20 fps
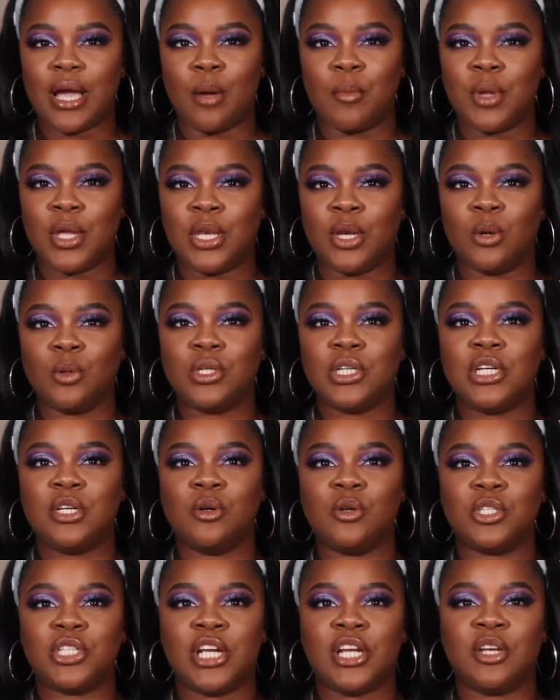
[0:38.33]
I mean, no tea,
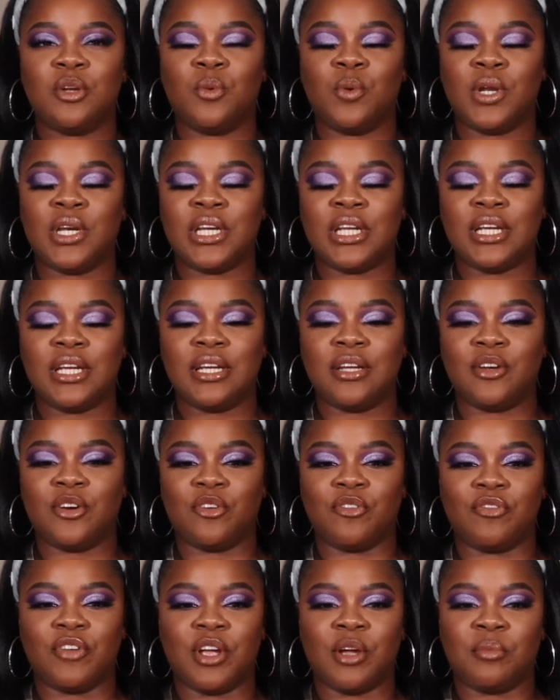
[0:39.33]
no shade to Wendy and
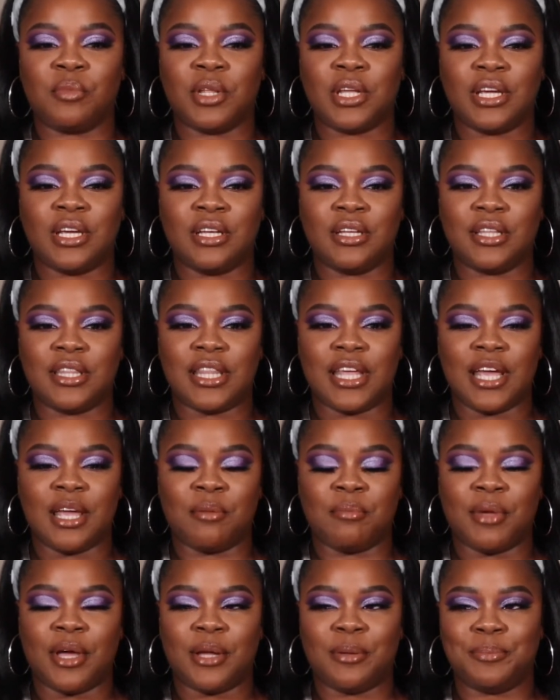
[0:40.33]
her family
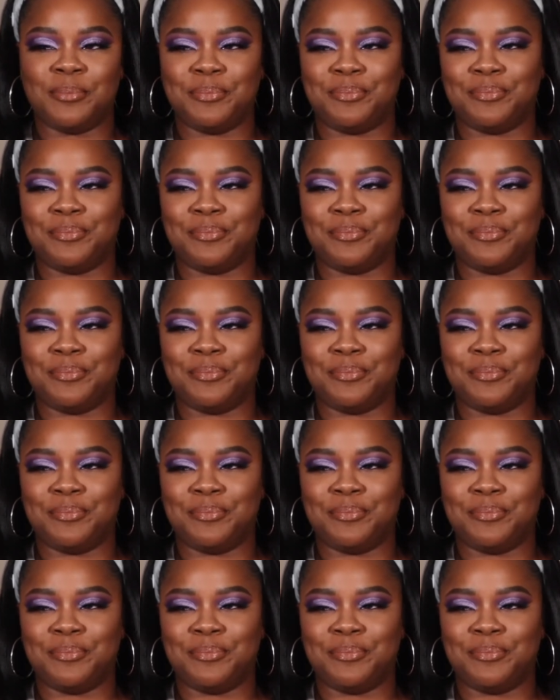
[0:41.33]
thing, but